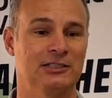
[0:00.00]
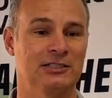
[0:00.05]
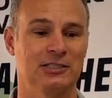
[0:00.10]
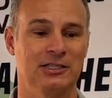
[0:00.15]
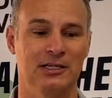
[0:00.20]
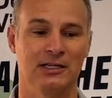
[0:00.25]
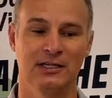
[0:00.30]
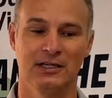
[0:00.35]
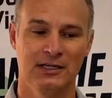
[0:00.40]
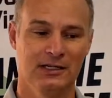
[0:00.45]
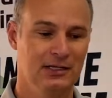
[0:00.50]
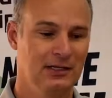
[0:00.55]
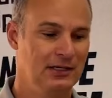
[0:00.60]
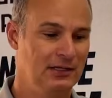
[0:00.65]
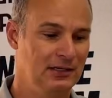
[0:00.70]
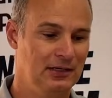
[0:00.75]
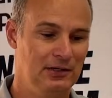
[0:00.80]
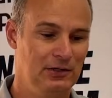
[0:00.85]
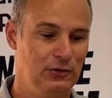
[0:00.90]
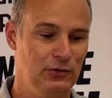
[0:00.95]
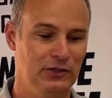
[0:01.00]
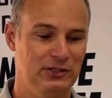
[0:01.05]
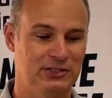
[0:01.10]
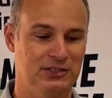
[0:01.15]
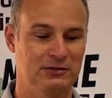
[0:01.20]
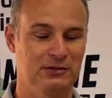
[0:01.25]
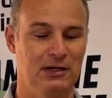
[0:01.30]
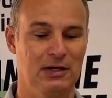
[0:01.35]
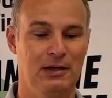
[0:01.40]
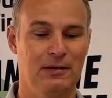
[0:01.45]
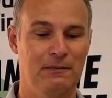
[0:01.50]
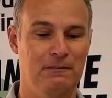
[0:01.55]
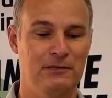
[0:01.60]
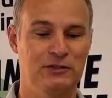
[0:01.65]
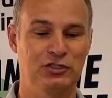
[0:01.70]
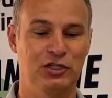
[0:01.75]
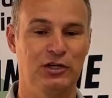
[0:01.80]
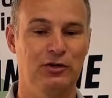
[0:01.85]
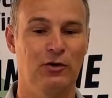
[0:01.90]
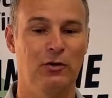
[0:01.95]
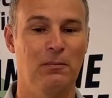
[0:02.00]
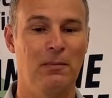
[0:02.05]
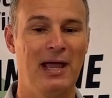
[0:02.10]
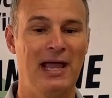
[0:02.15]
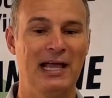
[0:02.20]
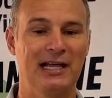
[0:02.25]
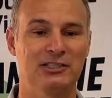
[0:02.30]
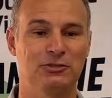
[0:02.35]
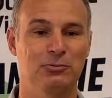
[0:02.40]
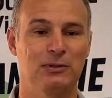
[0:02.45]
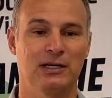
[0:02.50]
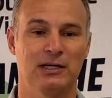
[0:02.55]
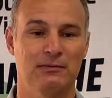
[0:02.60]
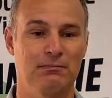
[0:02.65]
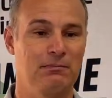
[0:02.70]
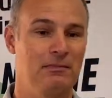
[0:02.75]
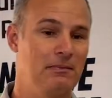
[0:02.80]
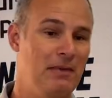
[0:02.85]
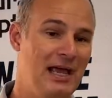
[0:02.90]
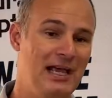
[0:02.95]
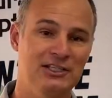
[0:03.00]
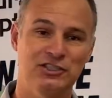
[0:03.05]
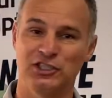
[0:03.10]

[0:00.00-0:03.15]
the newest general management, managing